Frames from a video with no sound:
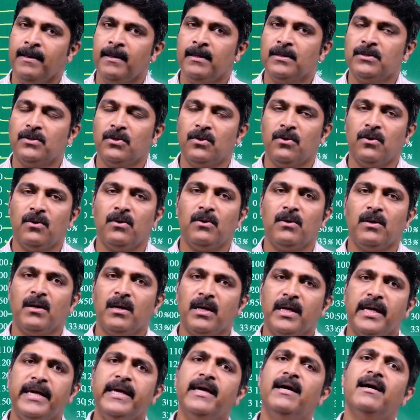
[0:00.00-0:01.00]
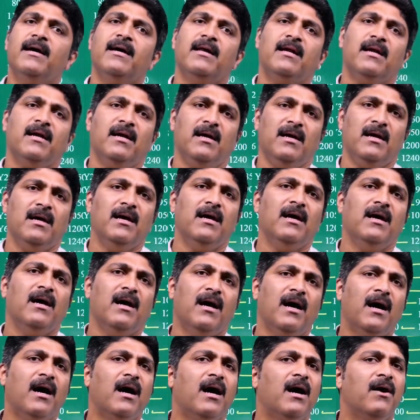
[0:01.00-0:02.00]
So here
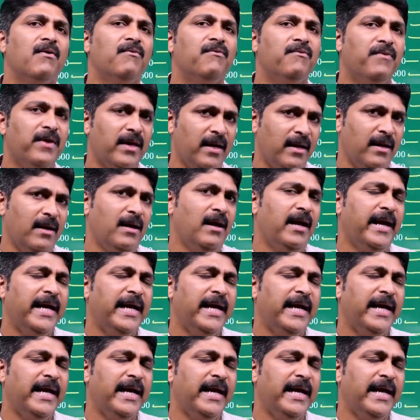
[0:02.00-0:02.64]
we